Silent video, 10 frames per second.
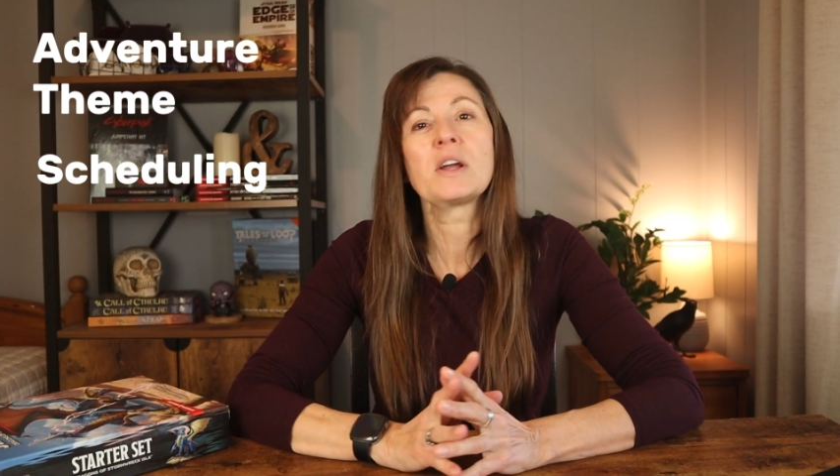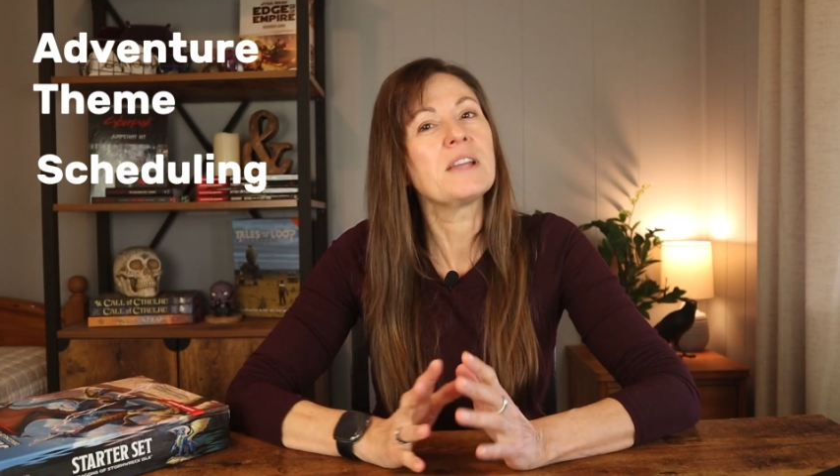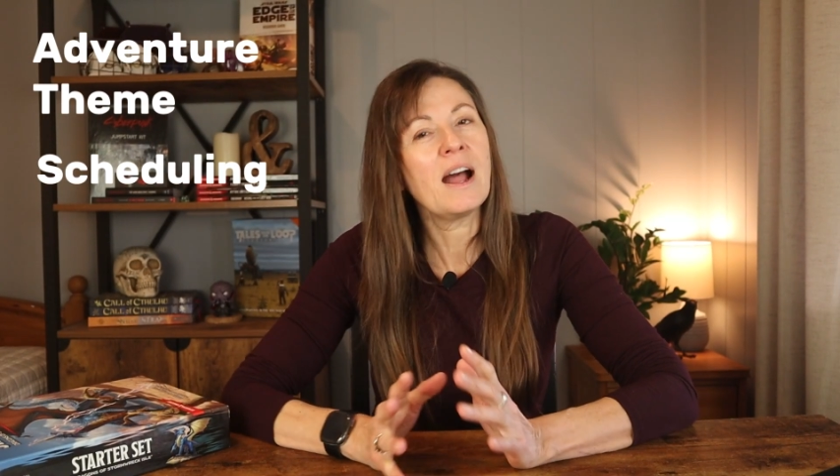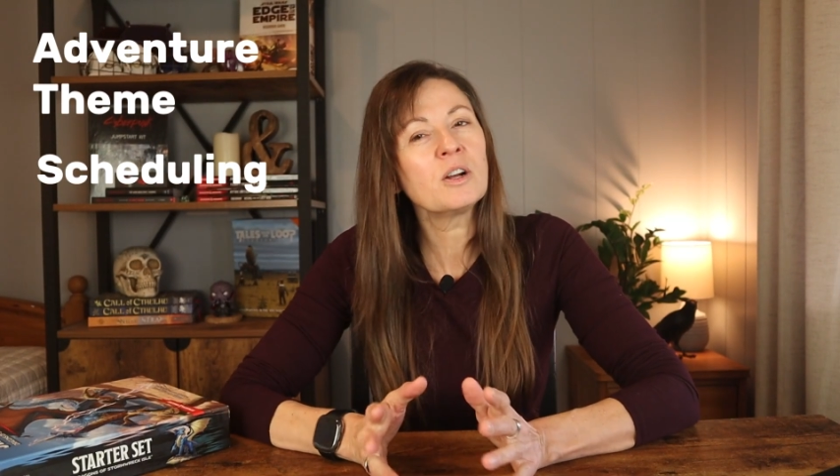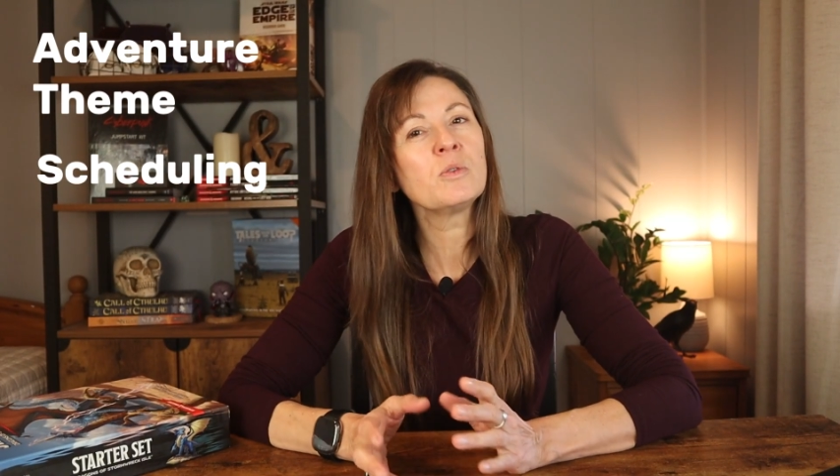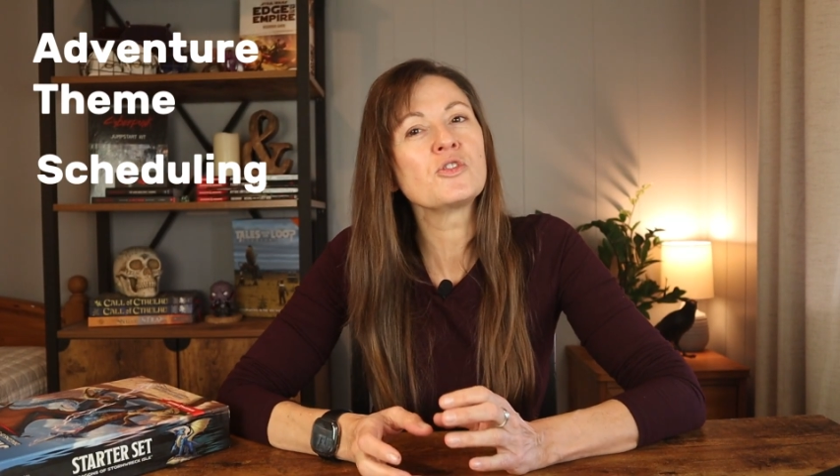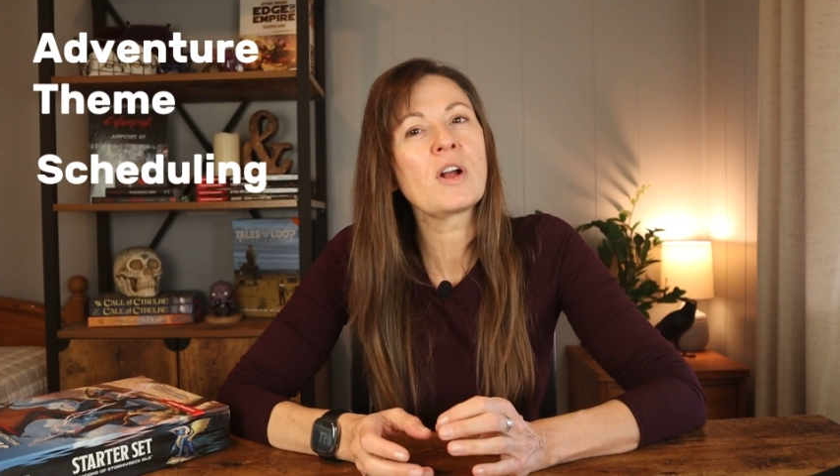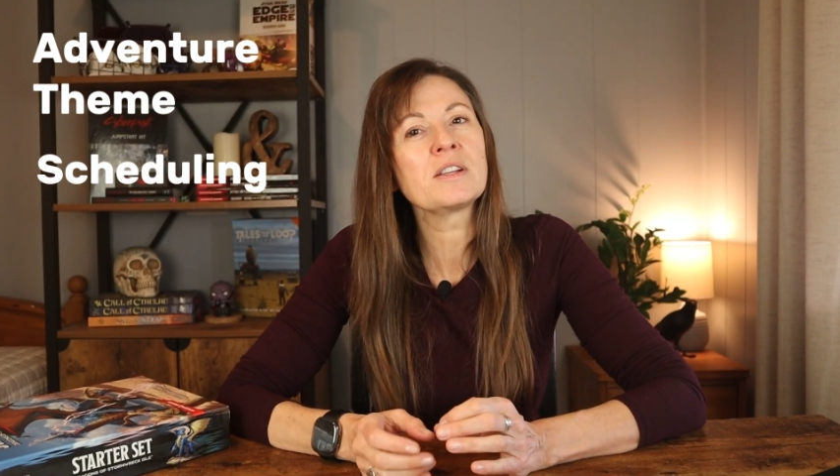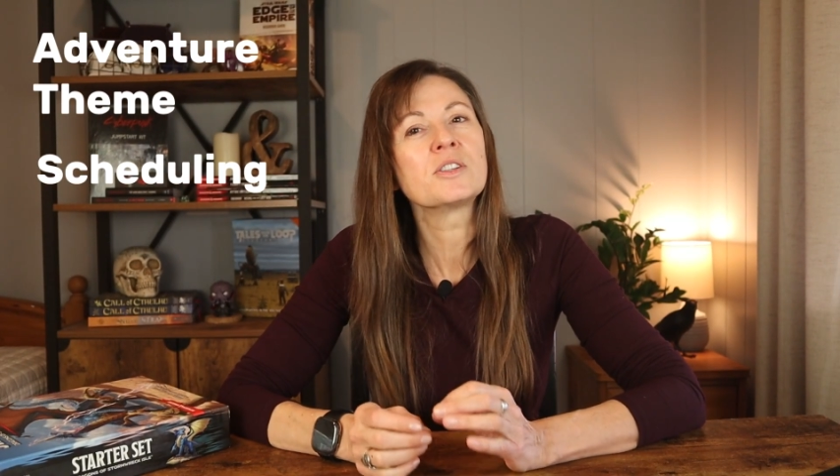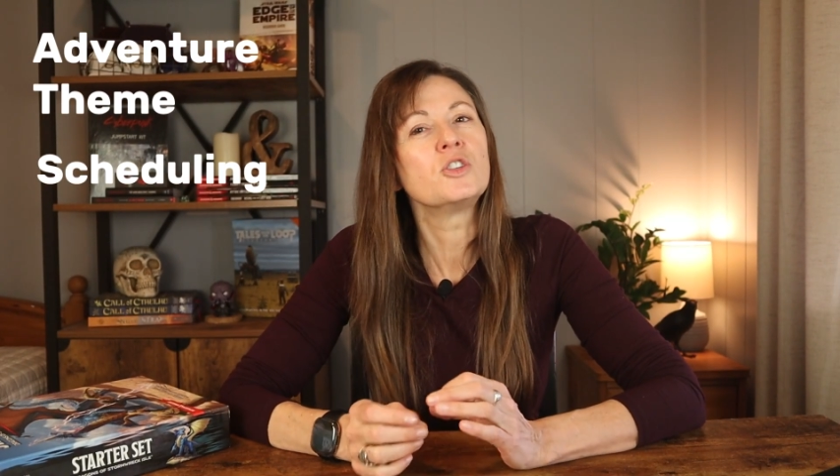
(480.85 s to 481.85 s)
is how to
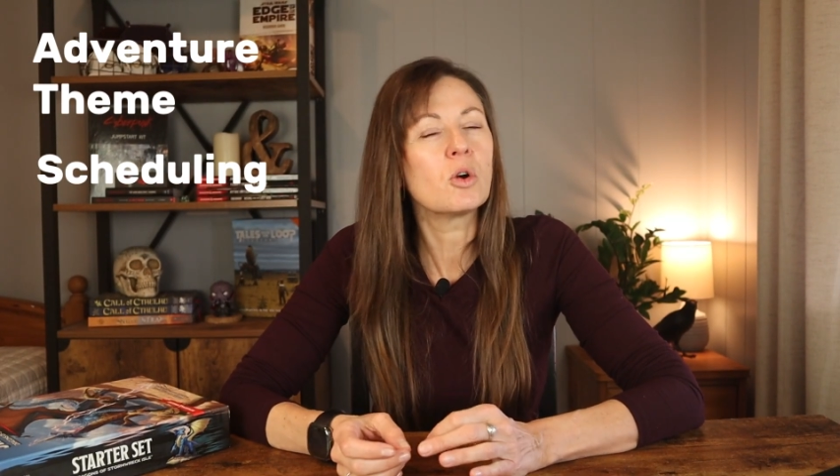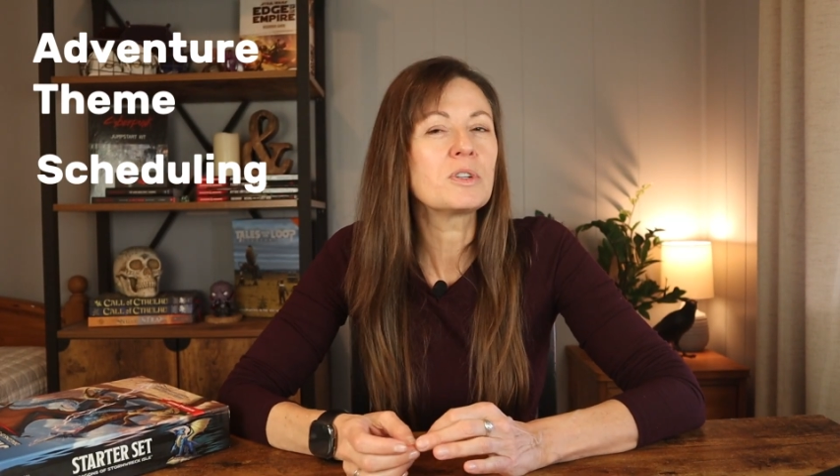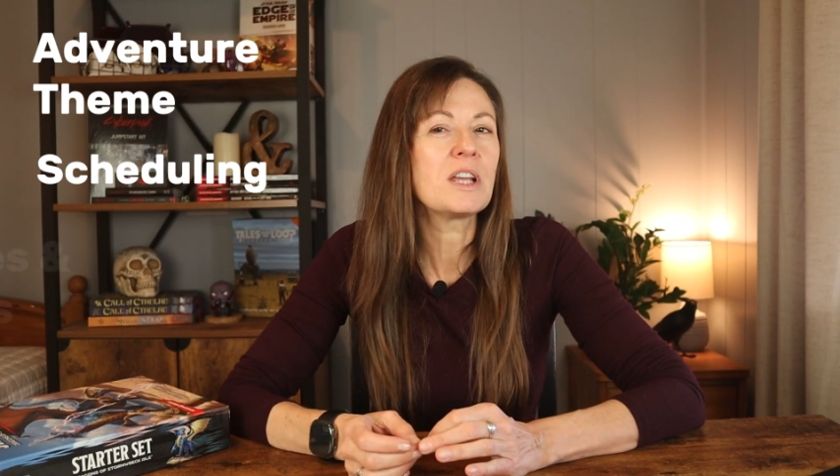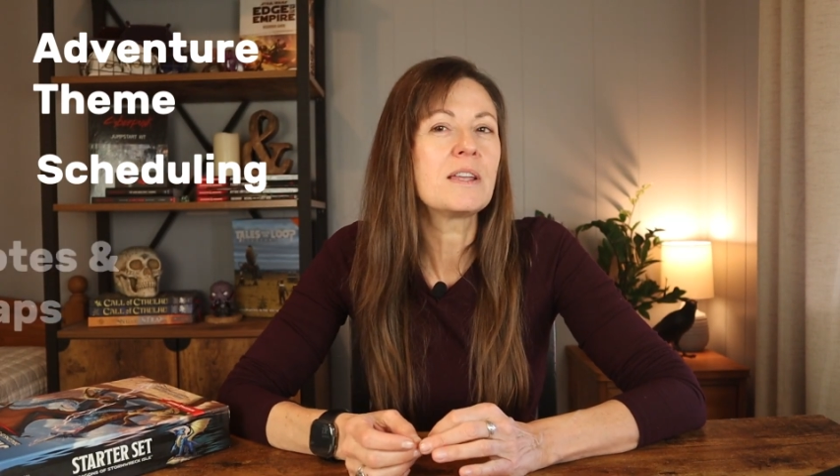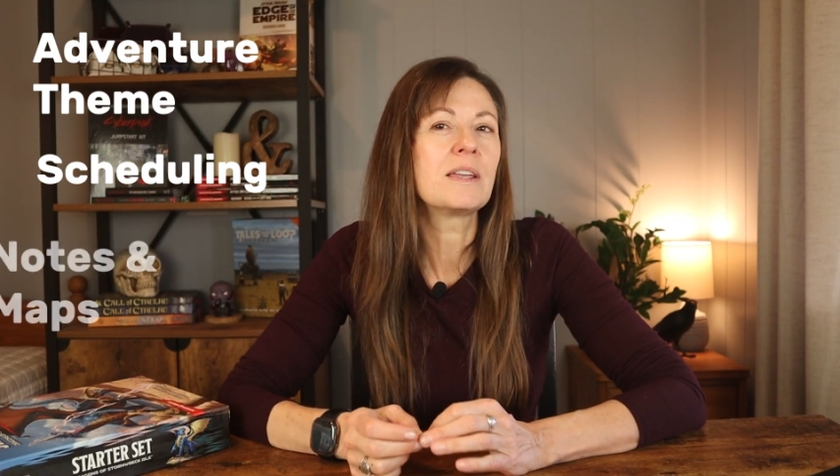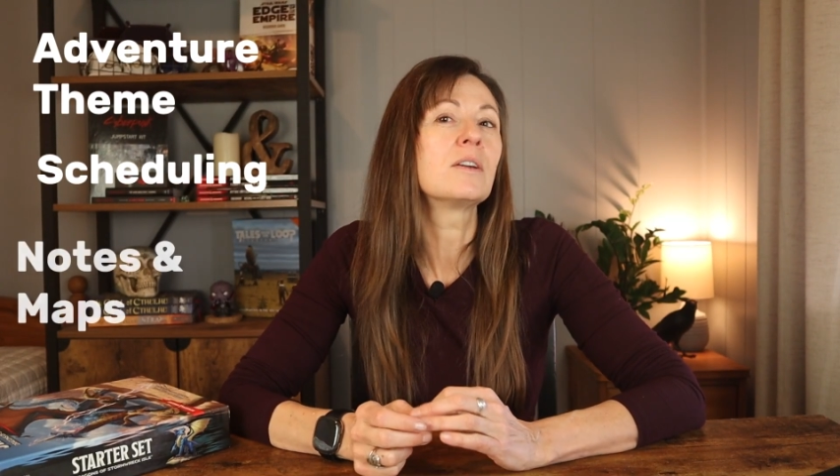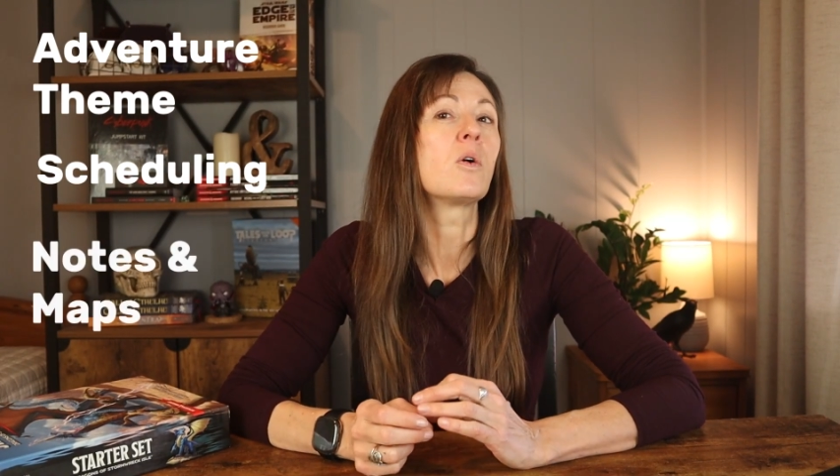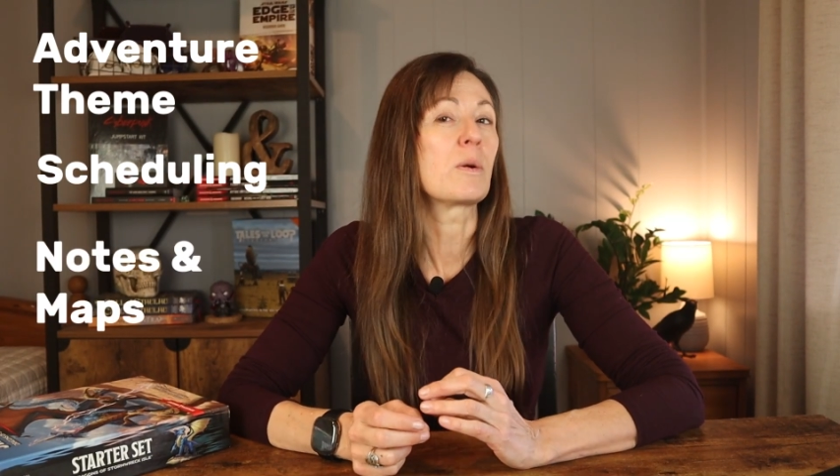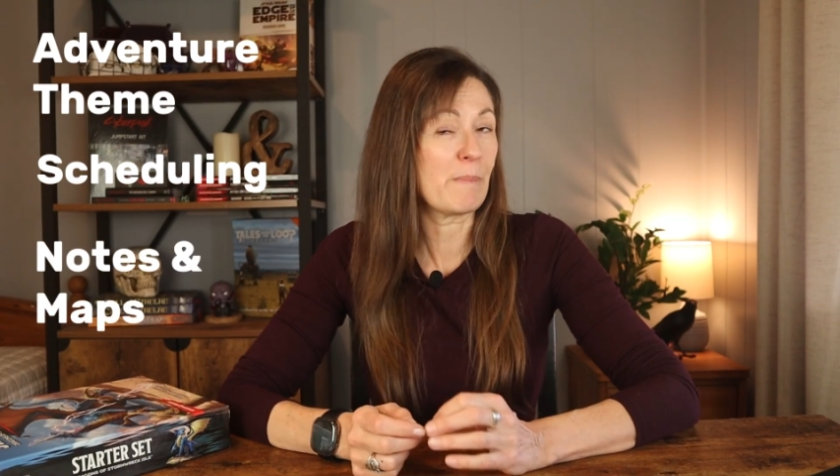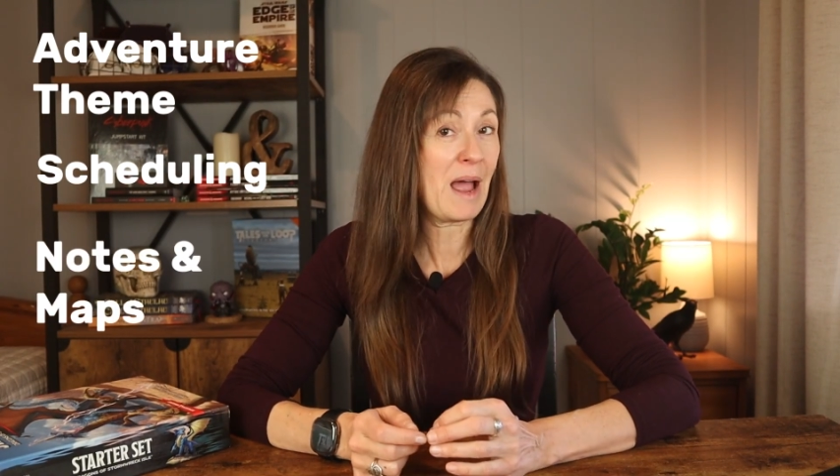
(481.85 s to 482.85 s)
address note-taking
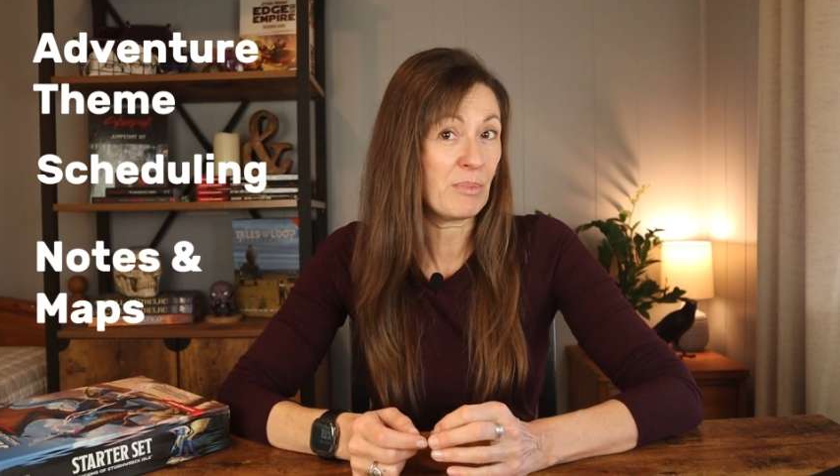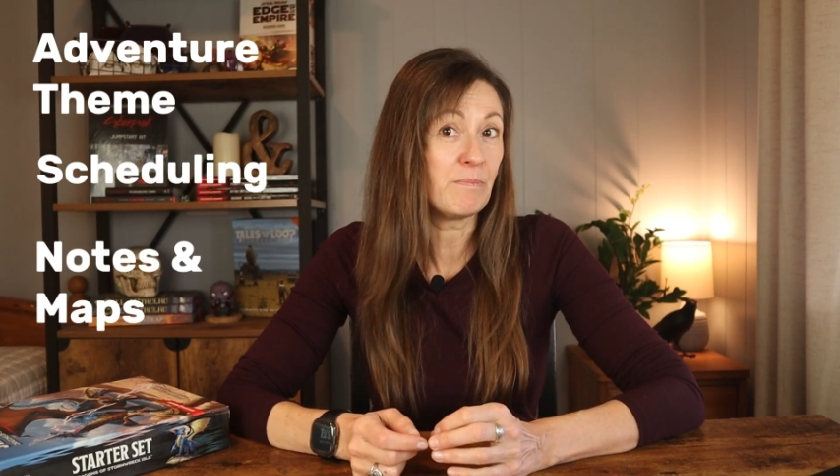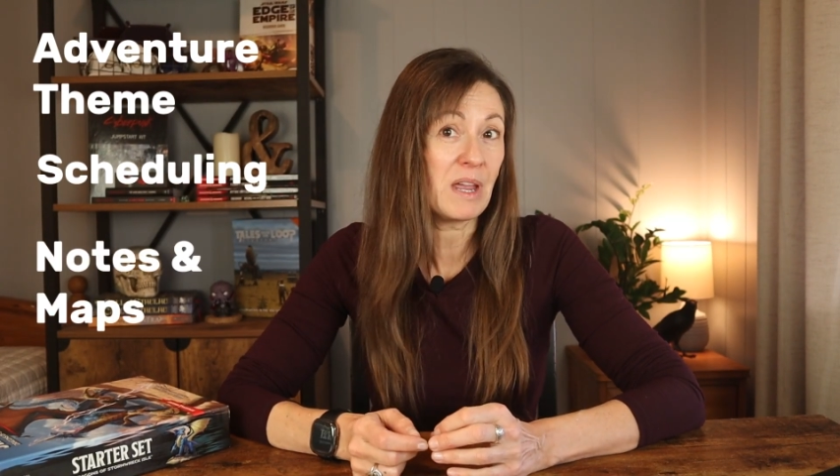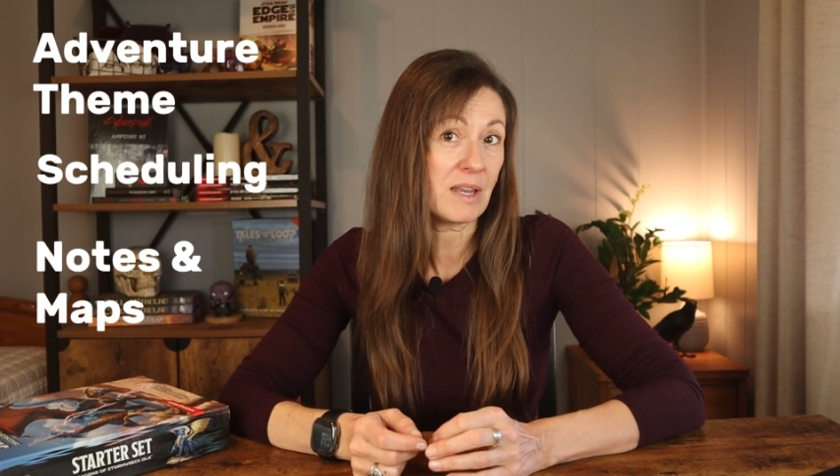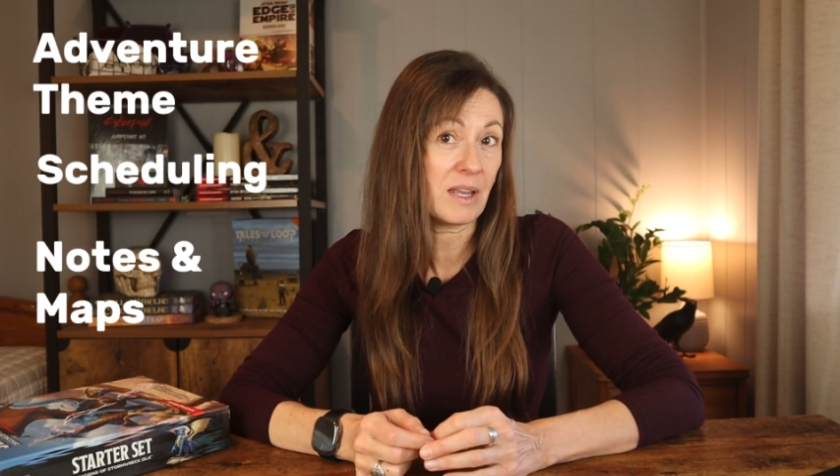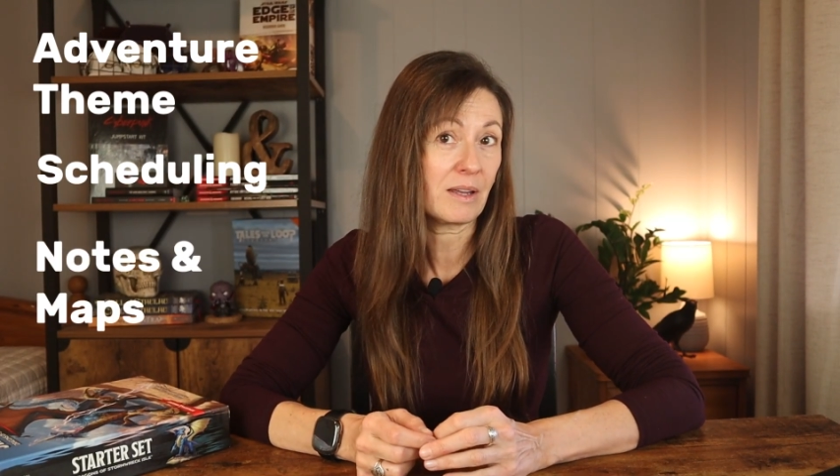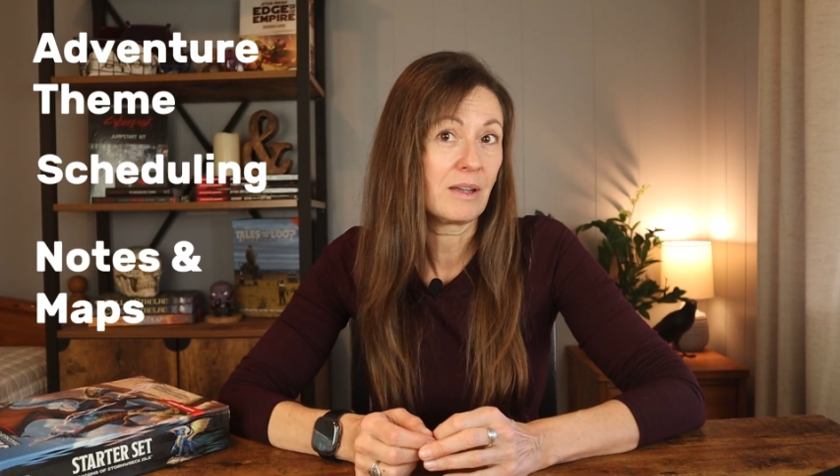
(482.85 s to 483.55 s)
or map-making.